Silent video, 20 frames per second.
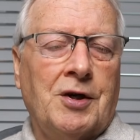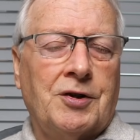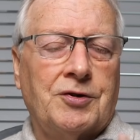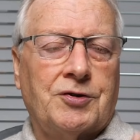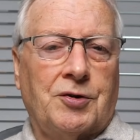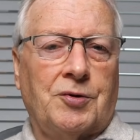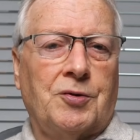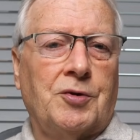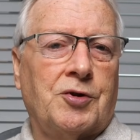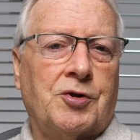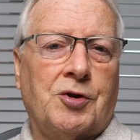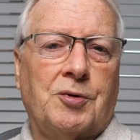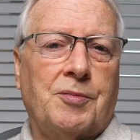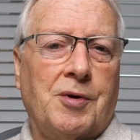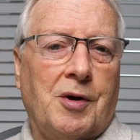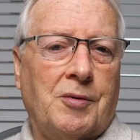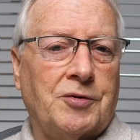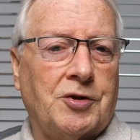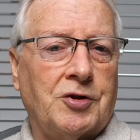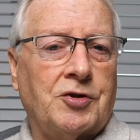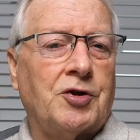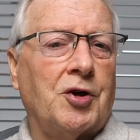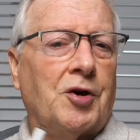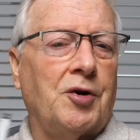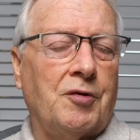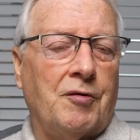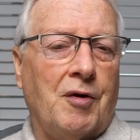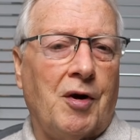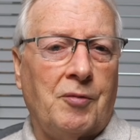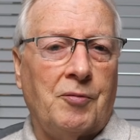so you should be able to
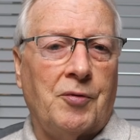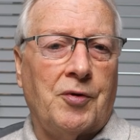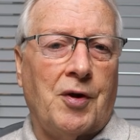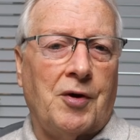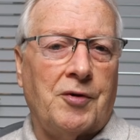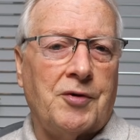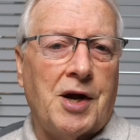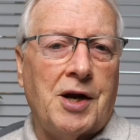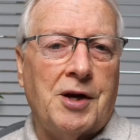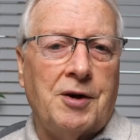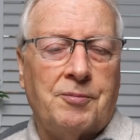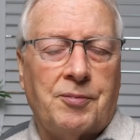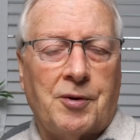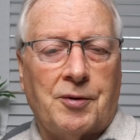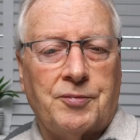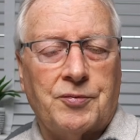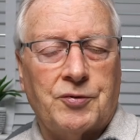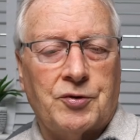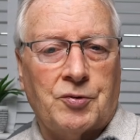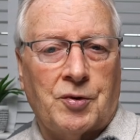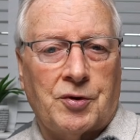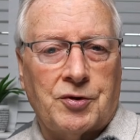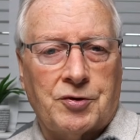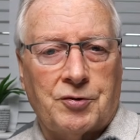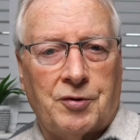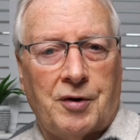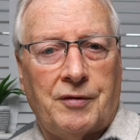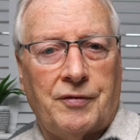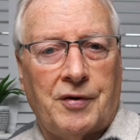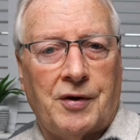turn around without any problems
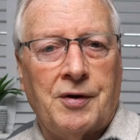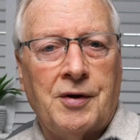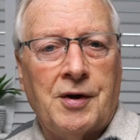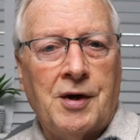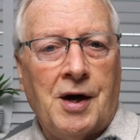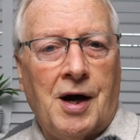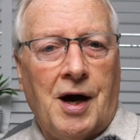whatsoever